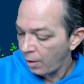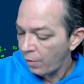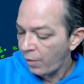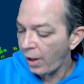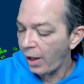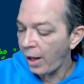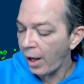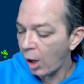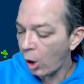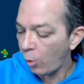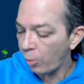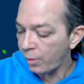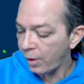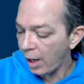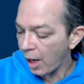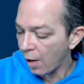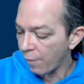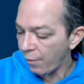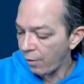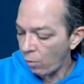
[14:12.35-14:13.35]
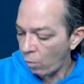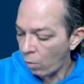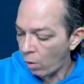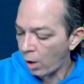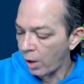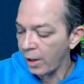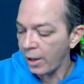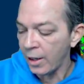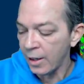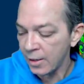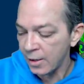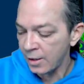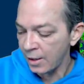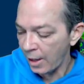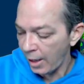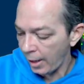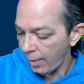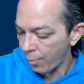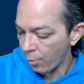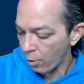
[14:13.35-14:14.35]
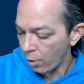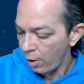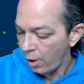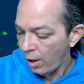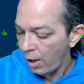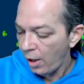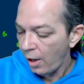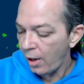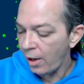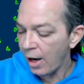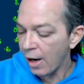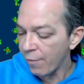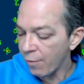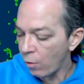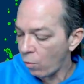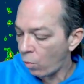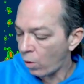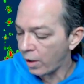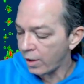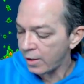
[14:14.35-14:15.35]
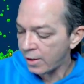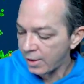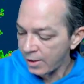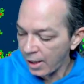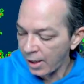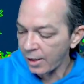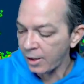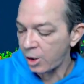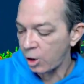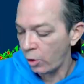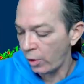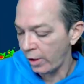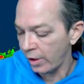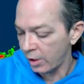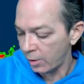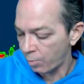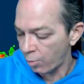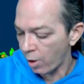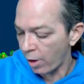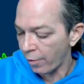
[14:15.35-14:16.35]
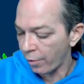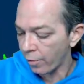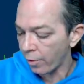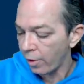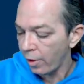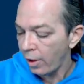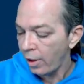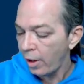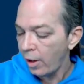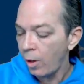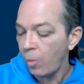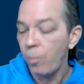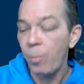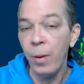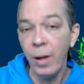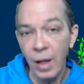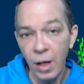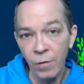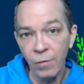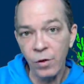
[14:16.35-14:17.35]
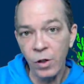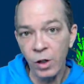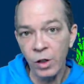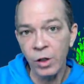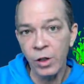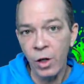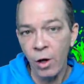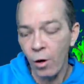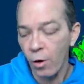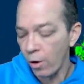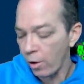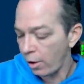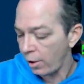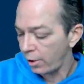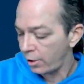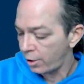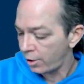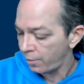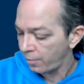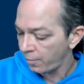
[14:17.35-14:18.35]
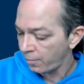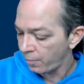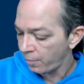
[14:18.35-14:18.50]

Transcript: They helped every one his neighbor, and every one said to his brother, be of good courage.